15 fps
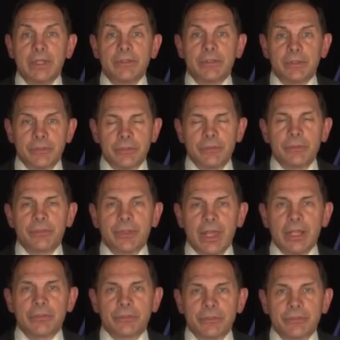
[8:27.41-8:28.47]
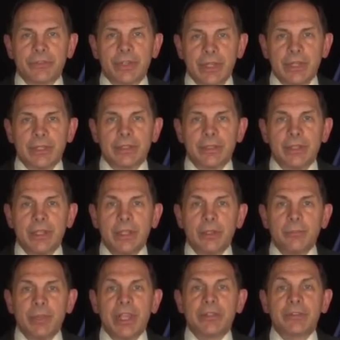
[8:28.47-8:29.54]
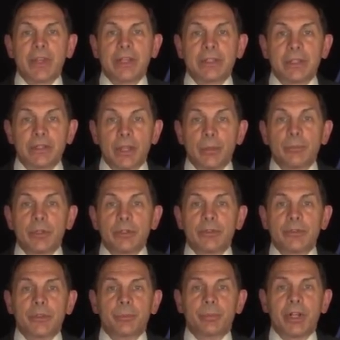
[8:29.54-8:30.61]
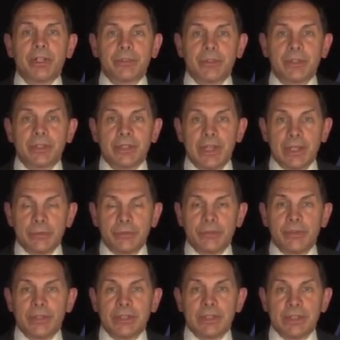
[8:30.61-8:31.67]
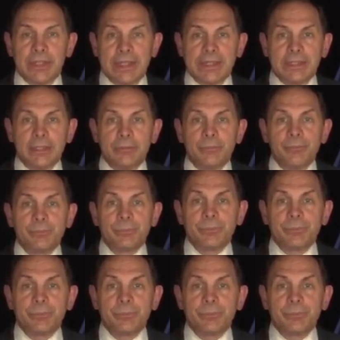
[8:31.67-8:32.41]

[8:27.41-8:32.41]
since 2010, based on the numbers the president announced in Atlanta.